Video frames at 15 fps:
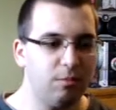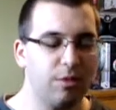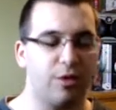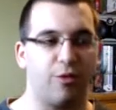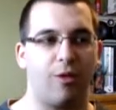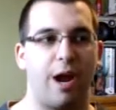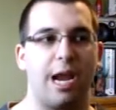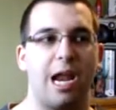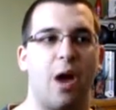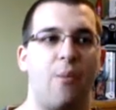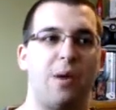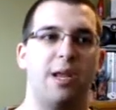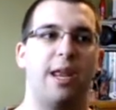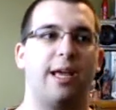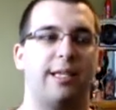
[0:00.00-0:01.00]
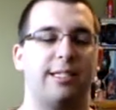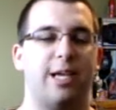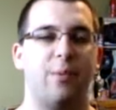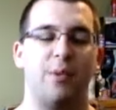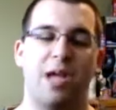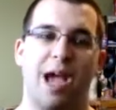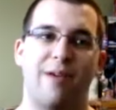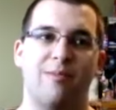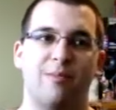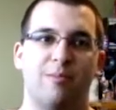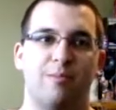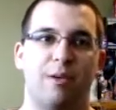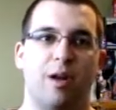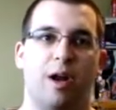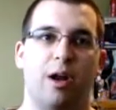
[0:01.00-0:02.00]
now, like I said, we haven't
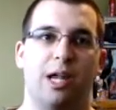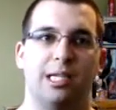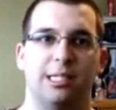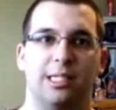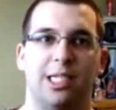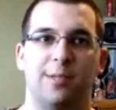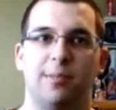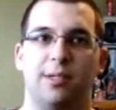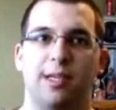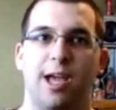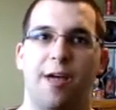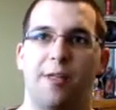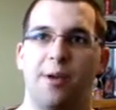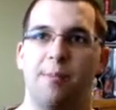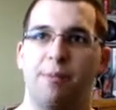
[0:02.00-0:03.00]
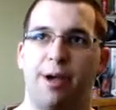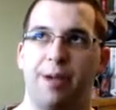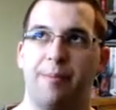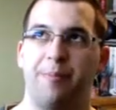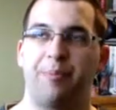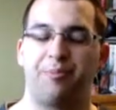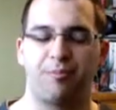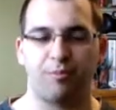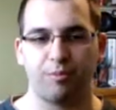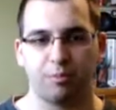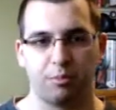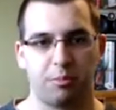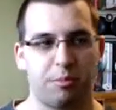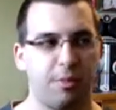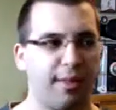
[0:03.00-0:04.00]
been on as a team together. But
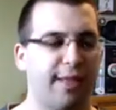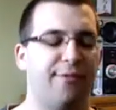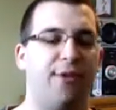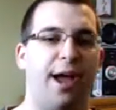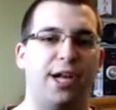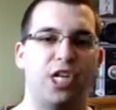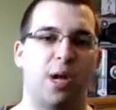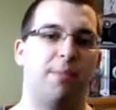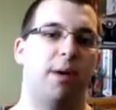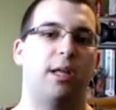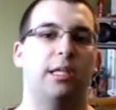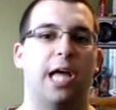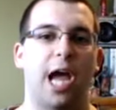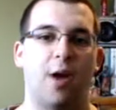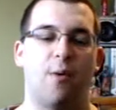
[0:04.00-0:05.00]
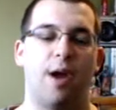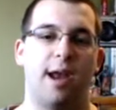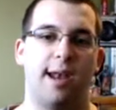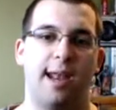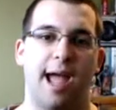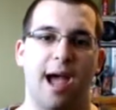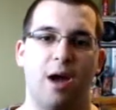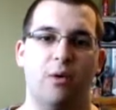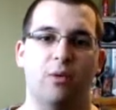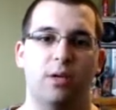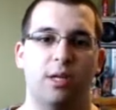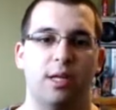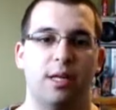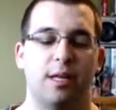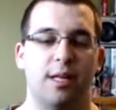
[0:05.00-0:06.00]
if I jump online right now,
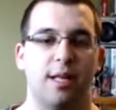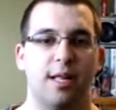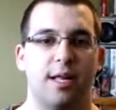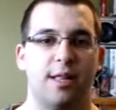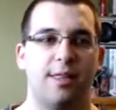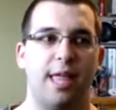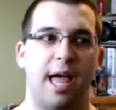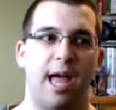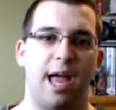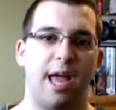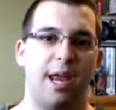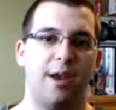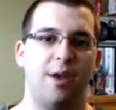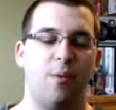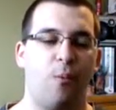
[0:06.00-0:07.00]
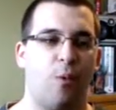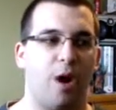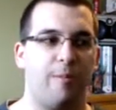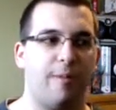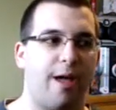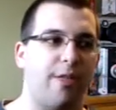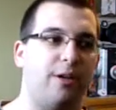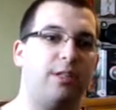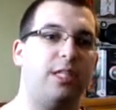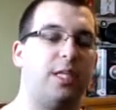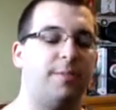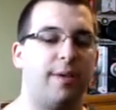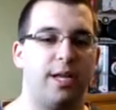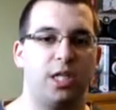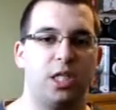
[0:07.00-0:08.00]
then one of my other
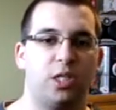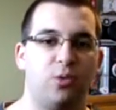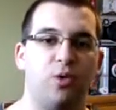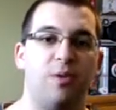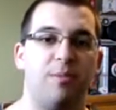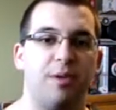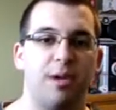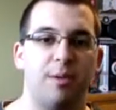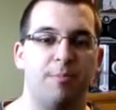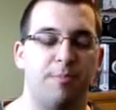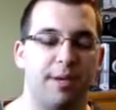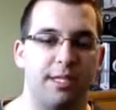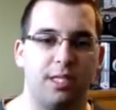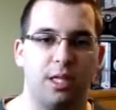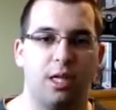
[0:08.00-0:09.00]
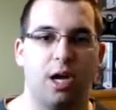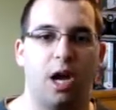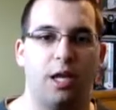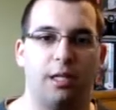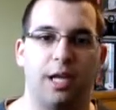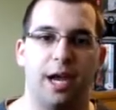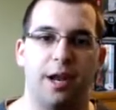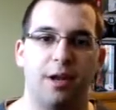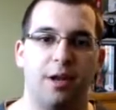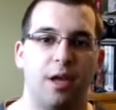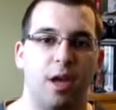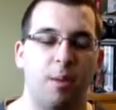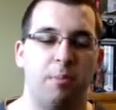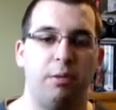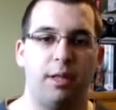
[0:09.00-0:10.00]
teammates will be basically online
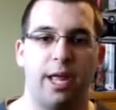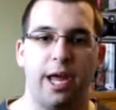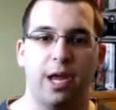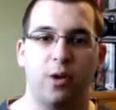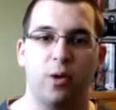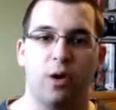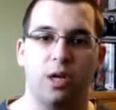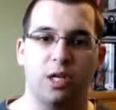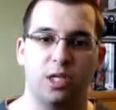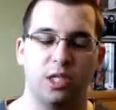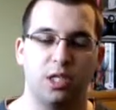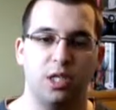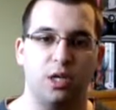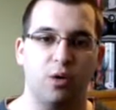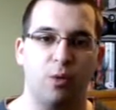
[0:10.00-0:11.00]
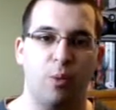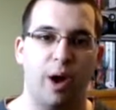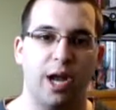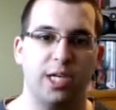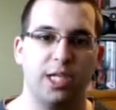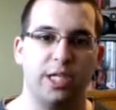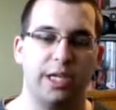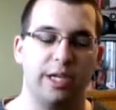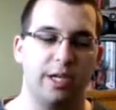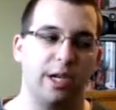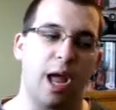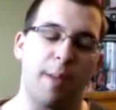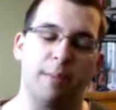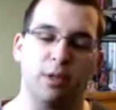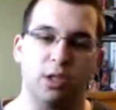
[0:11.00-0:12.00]
playing or just watching
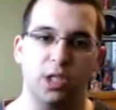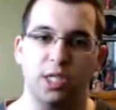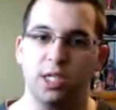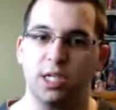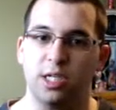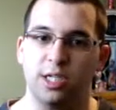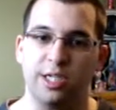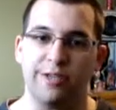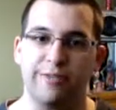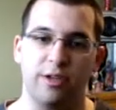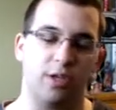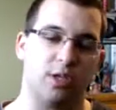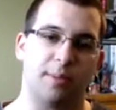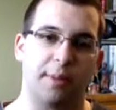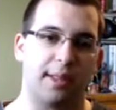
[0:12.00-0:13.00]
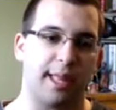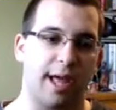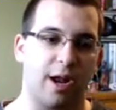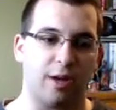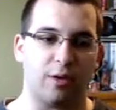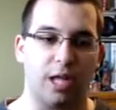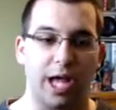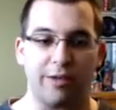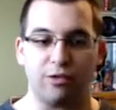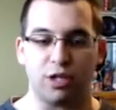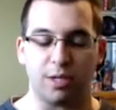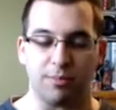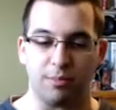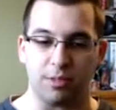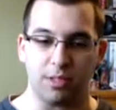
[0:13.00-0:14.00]
MLG TV or something like that, live
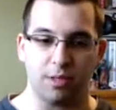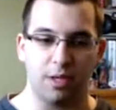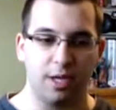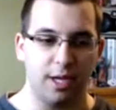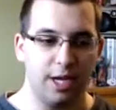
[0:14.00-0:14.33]
streams.